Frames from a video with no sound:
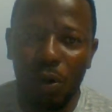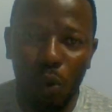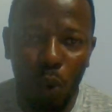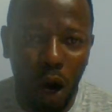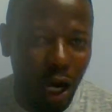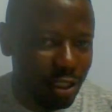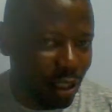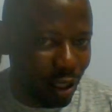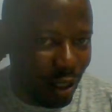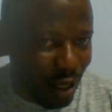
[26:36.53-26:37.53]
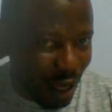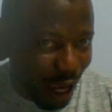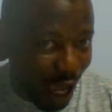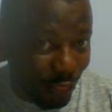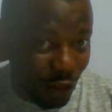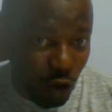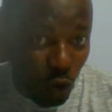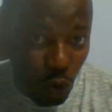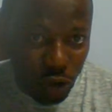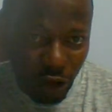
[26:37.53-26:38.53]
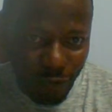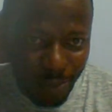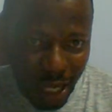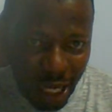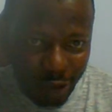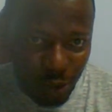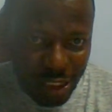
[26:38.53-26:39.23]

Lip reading: Water and the growth of plant,